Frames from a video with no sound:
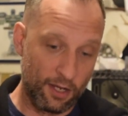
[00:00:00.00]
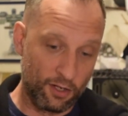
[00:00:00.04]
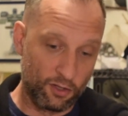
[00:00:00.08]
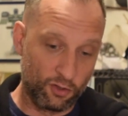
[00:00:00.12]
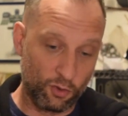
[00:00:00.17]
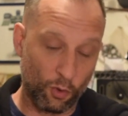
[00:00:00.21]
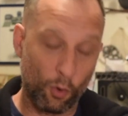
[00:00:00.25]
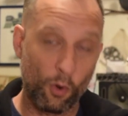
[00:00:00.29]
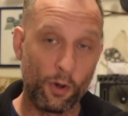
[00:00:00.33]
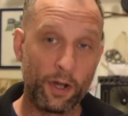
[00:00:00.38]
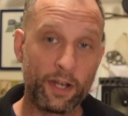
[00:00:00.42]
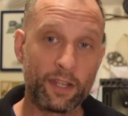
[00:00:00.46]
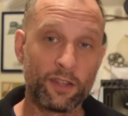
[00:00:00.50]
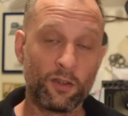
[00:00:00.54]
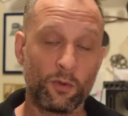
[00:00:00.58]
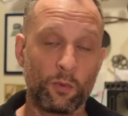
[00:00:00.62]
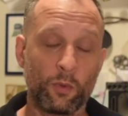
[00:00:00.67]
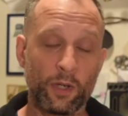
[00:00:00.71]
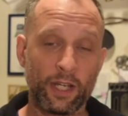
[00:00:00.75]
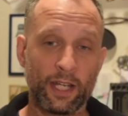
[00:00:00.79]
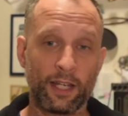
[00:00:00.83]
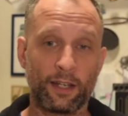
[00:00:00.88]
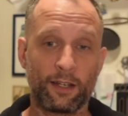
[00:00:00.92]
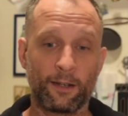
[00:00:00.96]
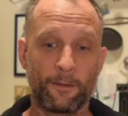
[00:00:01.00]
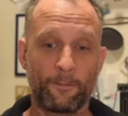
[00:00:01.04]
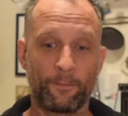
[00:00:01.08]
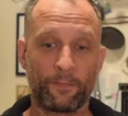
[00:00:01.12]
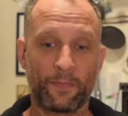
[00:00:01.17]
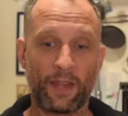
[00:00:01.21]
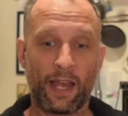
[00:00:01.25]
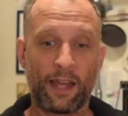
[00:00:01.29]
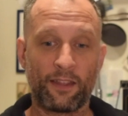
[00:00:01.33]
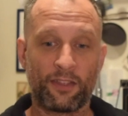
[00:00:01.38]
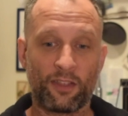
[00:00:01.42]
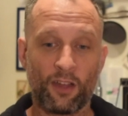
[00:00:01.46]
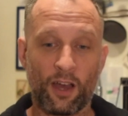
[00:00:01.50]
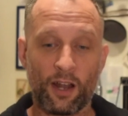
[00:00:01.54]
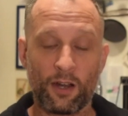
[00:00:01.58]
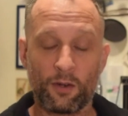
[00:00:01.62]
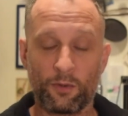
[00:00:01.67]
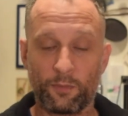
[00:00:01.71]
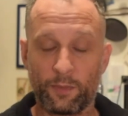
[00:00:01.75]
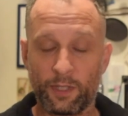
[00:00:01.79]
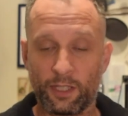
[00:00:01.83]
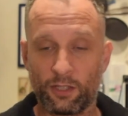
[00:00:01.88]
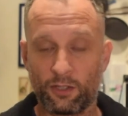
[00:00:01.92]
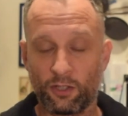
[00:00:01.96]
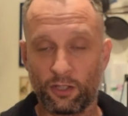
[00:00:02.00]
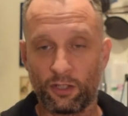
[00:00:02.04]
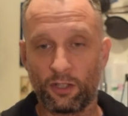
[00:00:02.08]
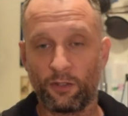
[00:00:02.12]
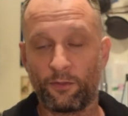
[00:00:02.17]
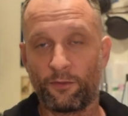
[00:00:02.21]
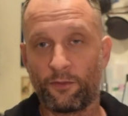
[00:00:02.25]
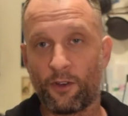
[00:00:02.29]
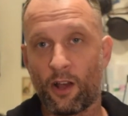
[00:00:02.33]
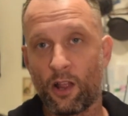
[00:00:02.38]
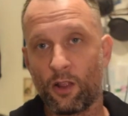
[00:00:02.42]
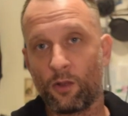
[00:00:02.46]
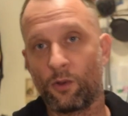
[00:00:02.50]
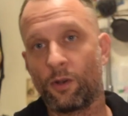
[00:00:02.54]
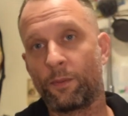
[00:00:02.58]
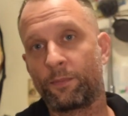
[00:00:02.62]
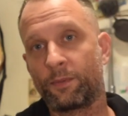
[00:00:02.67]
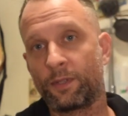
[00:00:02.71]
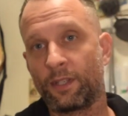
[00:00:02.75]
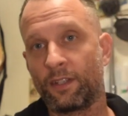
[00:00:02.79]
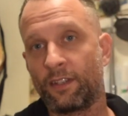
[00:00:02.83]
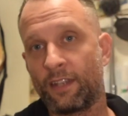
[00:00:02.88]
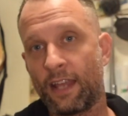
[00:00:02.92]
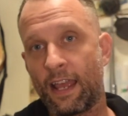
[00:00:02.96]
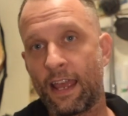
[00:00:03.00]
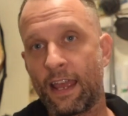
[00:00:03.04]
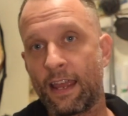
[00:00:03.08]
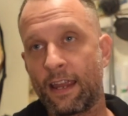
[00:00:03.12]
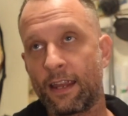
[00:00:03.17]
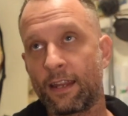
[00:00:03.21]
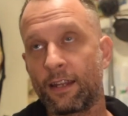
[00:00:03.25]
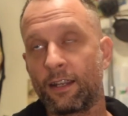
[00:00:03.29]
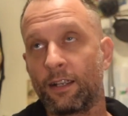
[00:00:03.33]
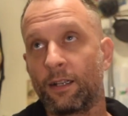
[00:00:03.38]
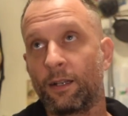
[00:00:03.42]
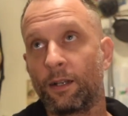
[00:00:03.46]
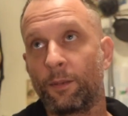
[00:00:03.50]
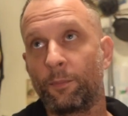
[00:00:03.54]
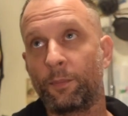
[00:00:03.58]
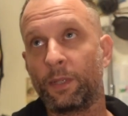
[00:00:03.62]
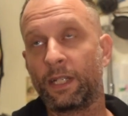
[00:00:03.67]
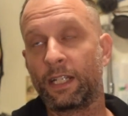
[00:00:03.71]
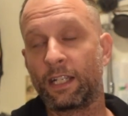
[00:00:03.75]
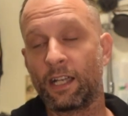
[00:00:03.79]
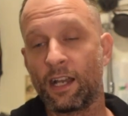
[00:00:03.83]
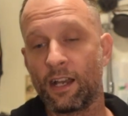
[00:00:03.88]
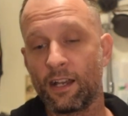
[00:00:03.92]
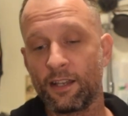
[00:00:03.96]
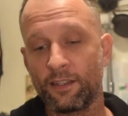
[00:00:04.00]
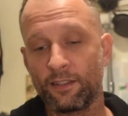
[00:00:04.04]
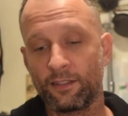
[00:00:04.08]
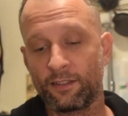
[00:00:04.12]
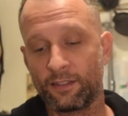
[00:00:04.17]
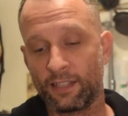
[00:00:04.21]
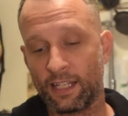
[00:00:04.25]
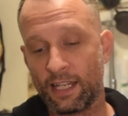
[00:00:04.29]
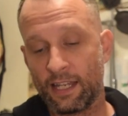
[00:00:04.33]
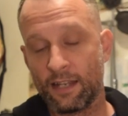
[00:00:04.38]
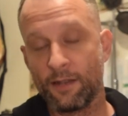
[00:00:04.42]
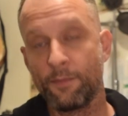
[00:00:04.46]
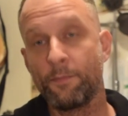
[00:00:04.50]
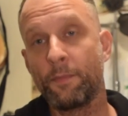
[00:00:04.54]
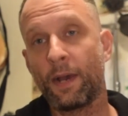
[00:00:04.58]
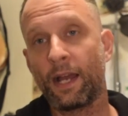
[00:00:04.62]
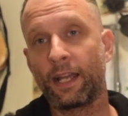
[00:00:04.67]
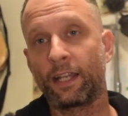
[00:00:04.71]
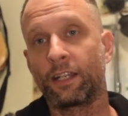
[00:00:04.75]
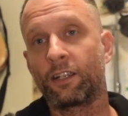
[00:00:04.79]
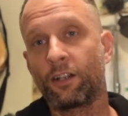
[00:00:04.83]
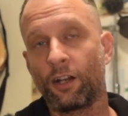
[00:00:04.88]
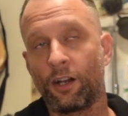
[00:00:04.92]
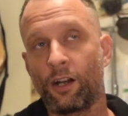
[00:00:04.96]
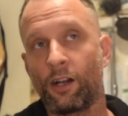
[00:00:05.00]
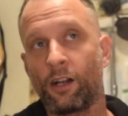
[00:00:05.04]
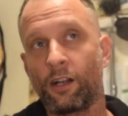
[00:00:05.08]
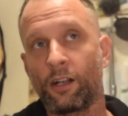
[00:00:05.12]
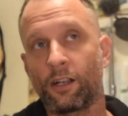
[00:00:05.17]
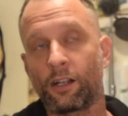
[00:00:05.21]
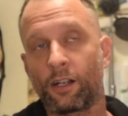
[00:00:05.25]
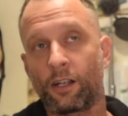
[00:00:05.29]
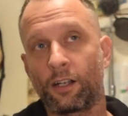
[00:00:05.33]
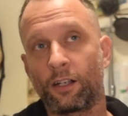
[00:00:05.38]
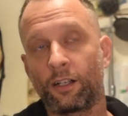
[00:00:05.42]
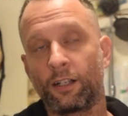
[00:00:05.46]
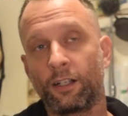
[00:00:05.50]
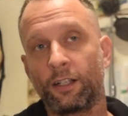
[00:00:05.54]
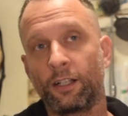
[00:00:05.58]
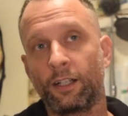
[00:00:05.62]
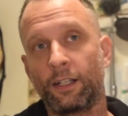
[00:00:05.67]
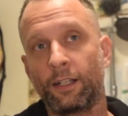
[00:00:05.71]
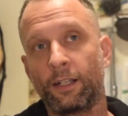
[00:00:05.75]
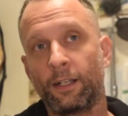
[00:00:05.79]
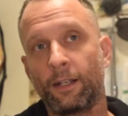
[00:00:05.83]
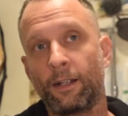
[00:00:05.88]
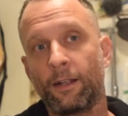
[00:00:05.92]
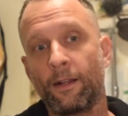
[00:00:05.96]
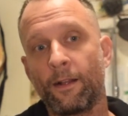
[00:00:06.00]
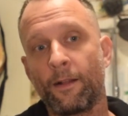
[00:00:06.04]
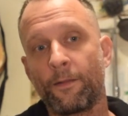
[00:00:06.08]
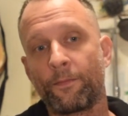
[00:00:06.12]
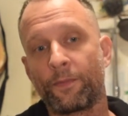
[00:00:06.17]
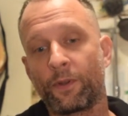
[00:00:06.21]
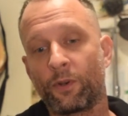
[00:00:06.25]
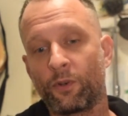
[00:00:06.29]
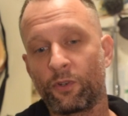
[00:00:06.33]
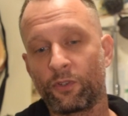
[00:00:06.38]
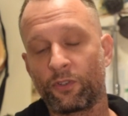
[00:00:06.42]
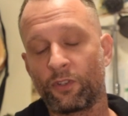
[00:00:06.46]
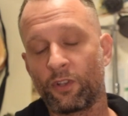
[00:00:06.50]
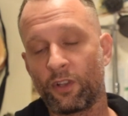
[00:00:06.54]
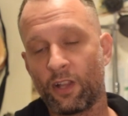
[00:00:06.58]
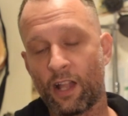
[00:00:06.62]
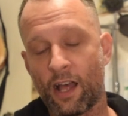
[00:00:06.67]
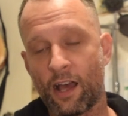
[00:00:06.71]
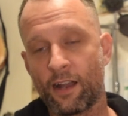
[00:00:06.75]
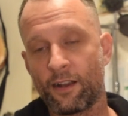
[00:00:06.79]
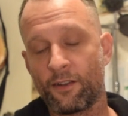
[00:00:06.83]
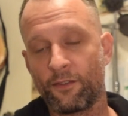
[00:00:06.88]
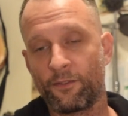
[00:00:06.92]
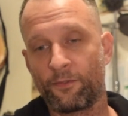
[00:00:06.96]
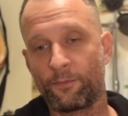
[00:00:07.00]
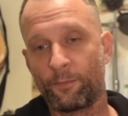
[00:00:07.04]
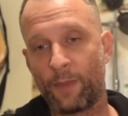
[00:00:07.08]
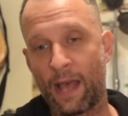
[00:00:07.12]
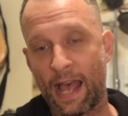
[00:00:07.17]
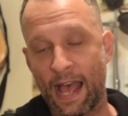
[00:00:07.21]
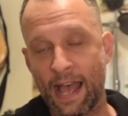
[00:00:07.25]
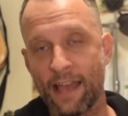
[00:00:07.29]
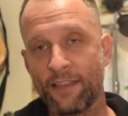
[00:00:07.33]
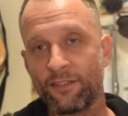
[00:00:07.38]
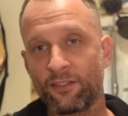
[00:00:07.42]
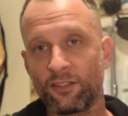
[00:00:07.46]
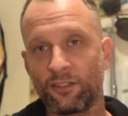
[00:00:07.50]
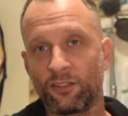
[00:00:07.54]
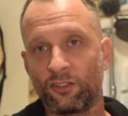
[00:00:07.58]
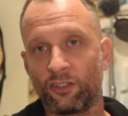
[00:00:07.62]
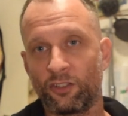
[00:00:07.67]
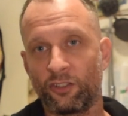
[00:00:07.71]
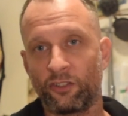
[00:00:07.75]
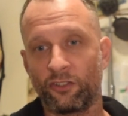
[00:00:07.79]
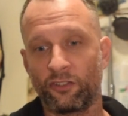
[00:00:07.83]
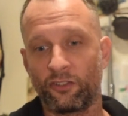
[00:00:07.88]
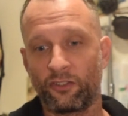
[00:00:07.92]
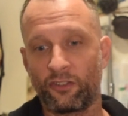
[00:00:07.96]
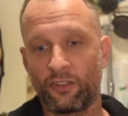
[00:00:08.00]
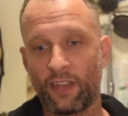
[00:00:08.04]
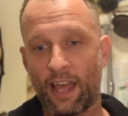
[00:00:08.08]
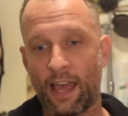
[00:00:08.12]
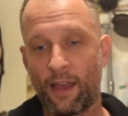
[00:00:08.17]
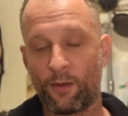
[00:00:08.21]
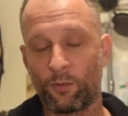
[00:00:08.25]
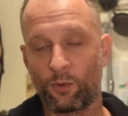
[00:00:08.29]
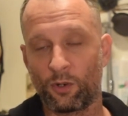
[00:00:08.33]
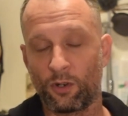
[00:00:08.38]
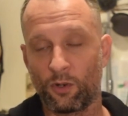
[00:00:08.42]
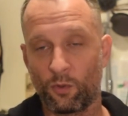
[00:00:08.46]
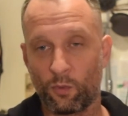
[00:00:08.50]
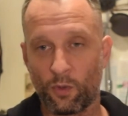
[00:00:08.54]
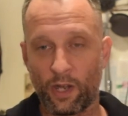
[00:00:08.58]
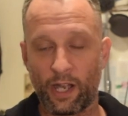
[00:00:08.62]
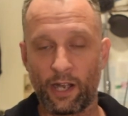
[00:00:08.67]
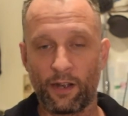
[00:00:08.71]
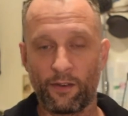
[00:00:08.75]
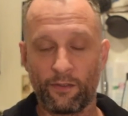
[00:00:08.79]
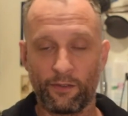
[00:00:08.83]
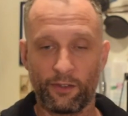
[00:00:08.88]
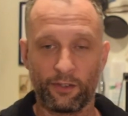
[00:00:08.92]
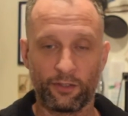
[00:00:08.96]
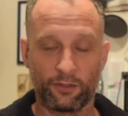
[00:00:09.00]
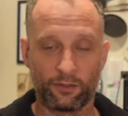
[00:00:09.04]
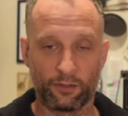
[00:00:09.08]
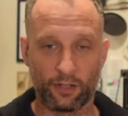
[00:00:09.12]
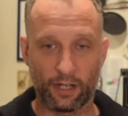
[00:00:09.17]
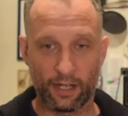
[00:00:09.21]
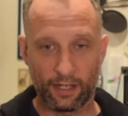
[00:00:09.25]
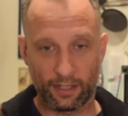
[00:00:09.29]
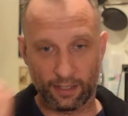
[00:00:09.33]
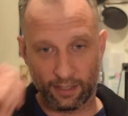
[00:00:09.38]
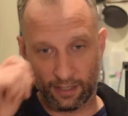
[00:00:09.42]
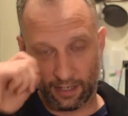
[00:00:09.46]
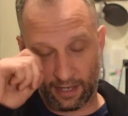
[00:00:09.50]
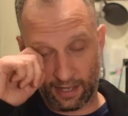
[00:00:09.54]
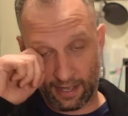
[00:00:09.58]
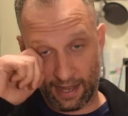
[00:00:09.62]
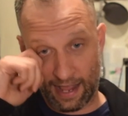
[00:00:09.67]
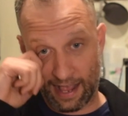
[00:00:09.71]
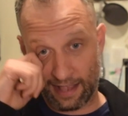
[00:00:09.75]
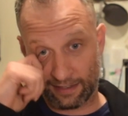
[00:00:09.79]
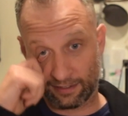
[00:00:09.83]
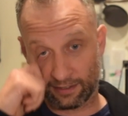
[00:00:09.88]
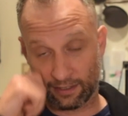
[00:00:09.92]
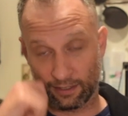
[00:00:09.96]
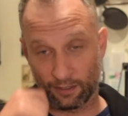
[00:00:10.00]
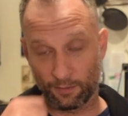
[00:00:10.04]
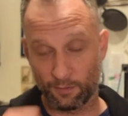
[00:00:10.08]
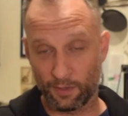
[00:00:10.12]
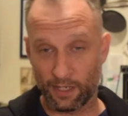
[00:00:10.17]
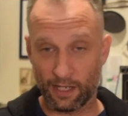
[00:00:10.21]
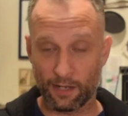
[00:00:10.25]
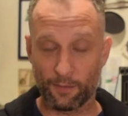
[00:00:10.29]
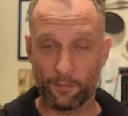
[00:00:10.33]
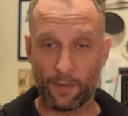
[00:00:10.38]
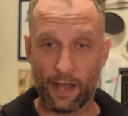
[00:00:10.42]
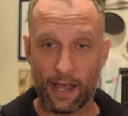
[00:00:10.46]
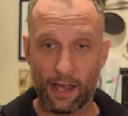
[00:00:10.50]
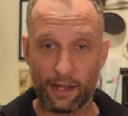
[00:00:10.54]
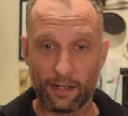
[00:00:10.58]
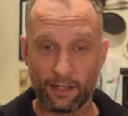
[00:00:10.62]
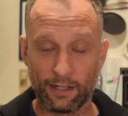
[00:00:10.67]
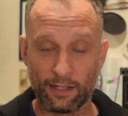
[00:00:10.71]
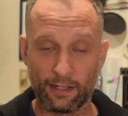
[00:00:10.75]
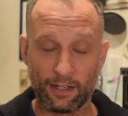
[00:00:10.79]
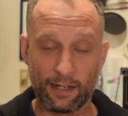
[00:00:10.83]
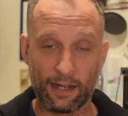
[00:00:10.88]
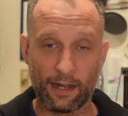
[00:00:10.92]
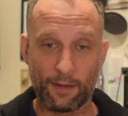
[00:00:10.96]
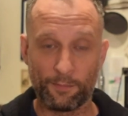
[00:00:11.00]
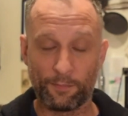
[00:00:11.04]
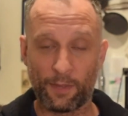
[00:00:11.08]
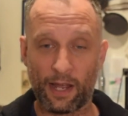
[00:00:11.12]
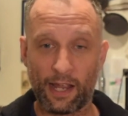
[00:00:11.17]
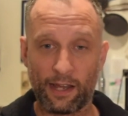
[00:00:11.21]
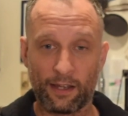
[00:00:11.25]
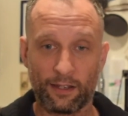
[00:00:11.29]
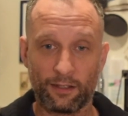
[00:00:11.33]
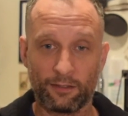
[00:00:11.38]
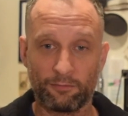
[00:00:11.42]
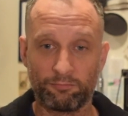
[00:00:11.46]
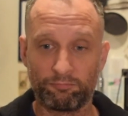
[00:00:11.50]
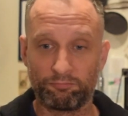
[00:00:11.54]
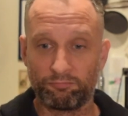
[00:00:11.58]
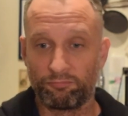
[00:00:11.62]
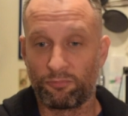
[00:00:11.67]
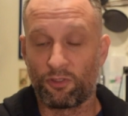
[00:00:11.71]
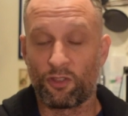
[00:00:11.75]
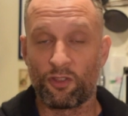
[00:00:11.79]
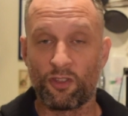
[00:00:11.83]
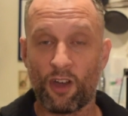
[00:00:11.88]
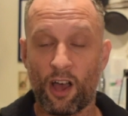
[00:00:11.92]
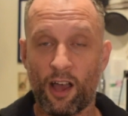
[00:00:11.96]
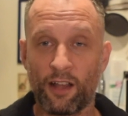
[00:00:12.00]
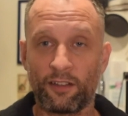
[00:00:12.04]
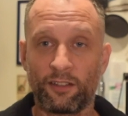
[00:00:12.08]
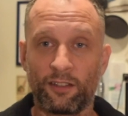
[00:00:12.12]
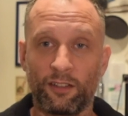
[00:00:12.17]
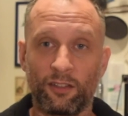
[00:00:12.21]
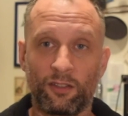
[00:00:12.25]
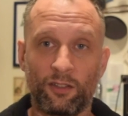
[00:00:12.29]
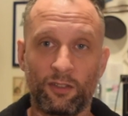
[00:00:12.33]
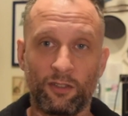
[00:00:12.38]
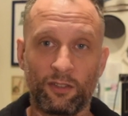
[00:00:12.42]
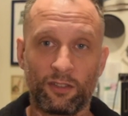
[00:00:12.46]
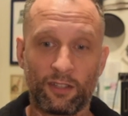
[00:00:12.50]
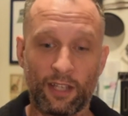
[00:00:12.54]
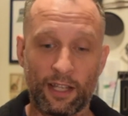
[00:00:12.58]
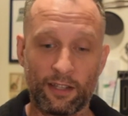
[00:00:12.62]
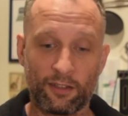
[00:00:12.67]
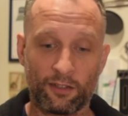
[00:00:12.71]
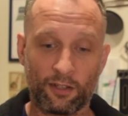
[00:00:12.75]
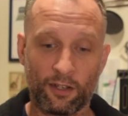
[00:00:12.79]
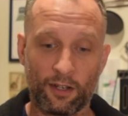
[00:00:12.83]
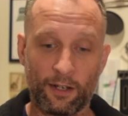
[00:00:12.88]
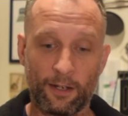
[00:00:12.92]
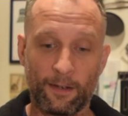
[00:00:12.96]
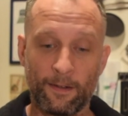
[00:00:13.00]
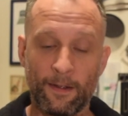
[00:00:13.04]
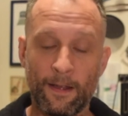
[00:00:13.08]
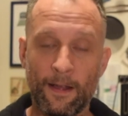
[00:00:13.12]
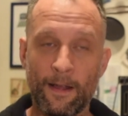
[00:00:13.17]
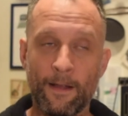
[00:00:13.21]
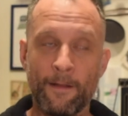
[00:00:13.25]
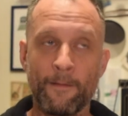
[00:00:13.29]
during the week, I thought it would be good to follow up today, because in my car, there was a lot of passengers that were aware of the strike and asking me about it and my thoughts and 2 cents on it.